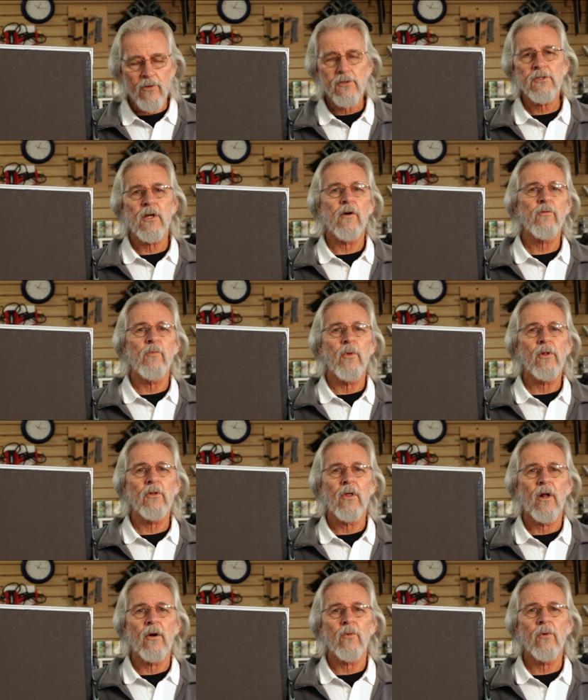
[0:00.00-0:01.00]
your stuff
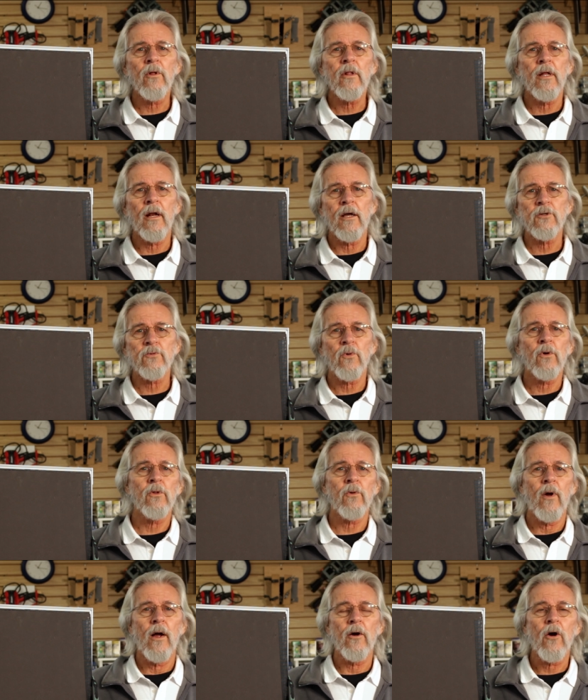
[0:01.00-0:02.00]
built on a really nice roll
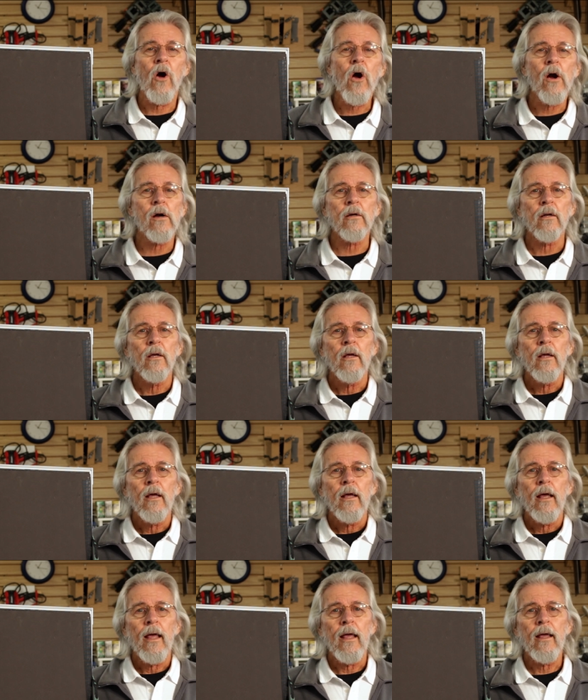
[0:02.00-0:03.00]
around cart
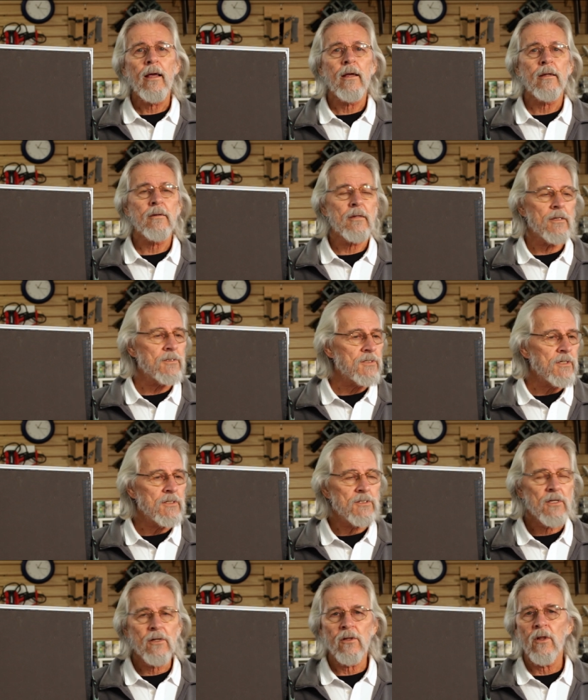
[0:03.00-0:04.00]
and it's
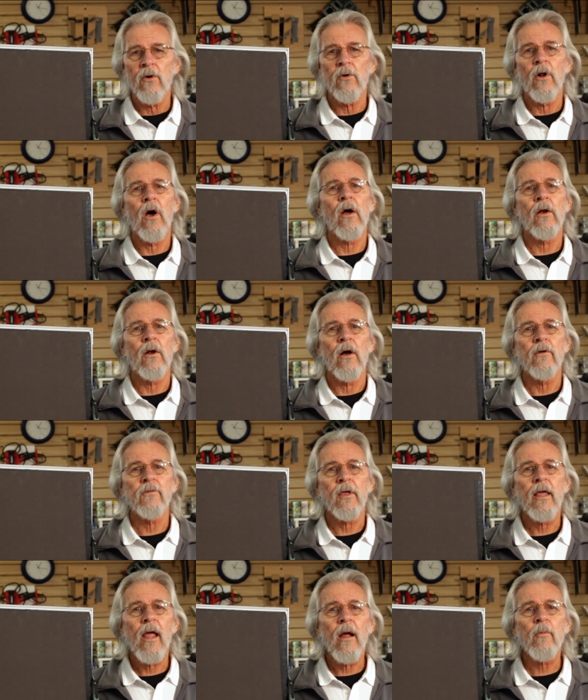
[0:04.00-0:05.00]
easy to load on and off
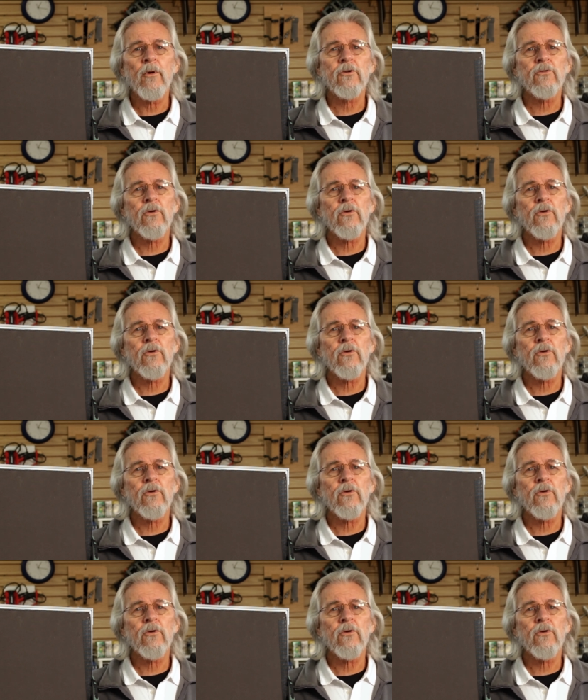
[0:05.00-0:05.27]
the camera